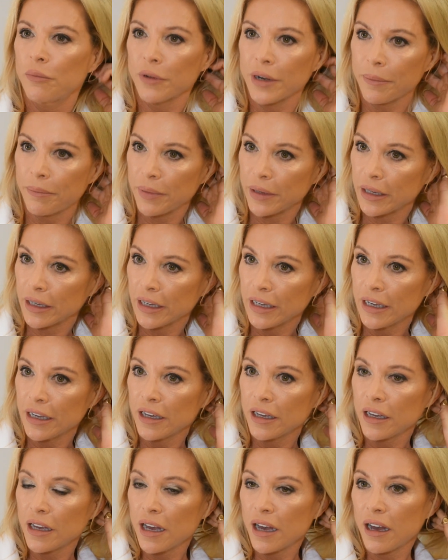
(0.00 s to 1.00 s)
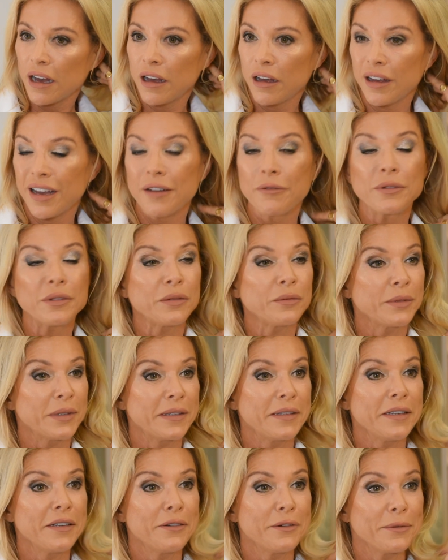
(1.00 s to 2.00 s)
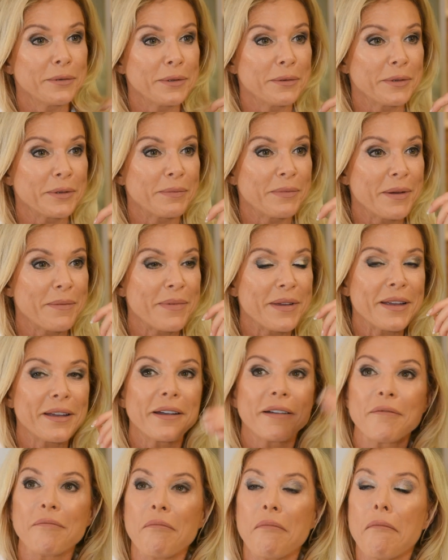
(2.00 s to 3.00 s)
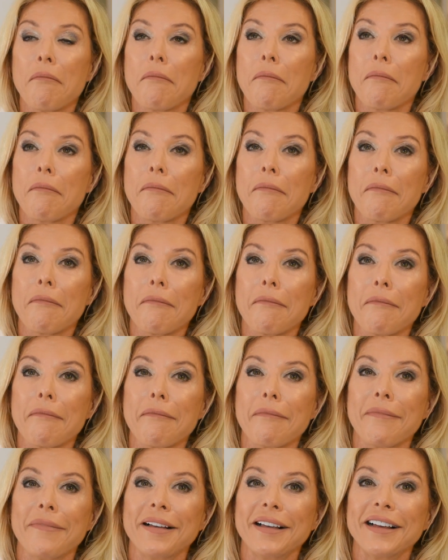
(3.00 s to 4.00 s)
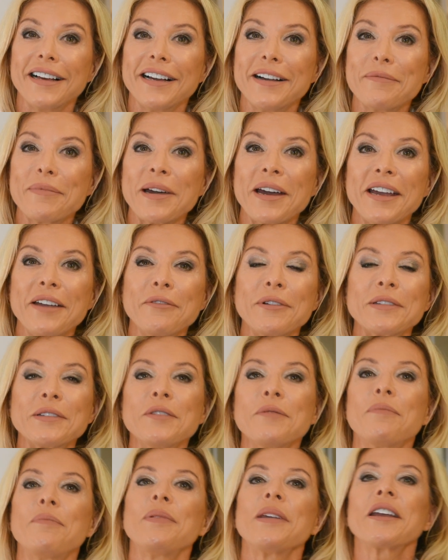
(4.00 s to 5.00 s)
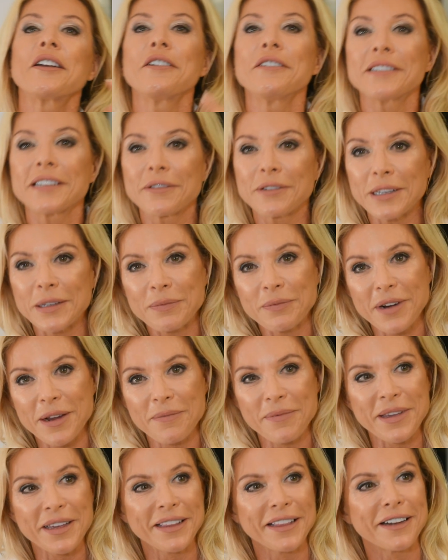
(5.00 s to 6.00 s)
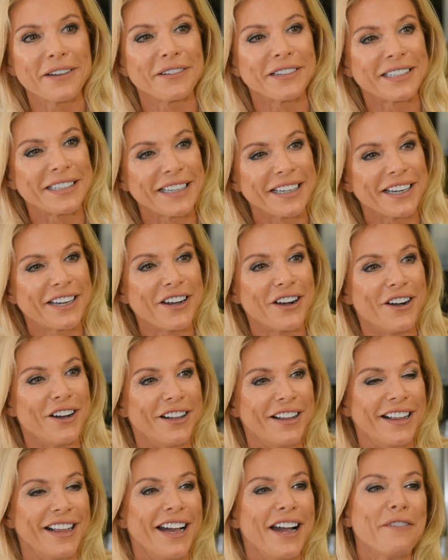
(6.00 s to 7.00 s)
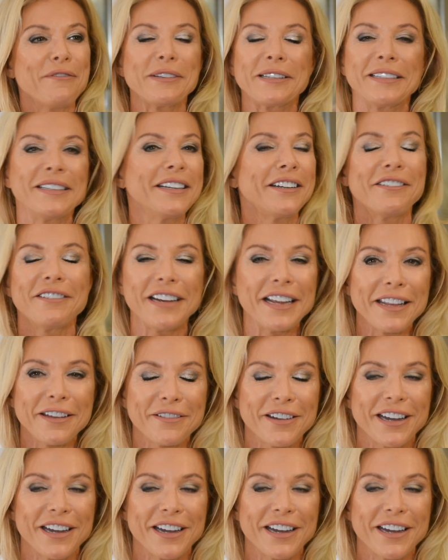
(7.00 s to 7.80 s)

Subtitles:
The prepping. I was always single when I was prepping. Yeah. But it wasn't because I was prepping that I was single. I was single anyway.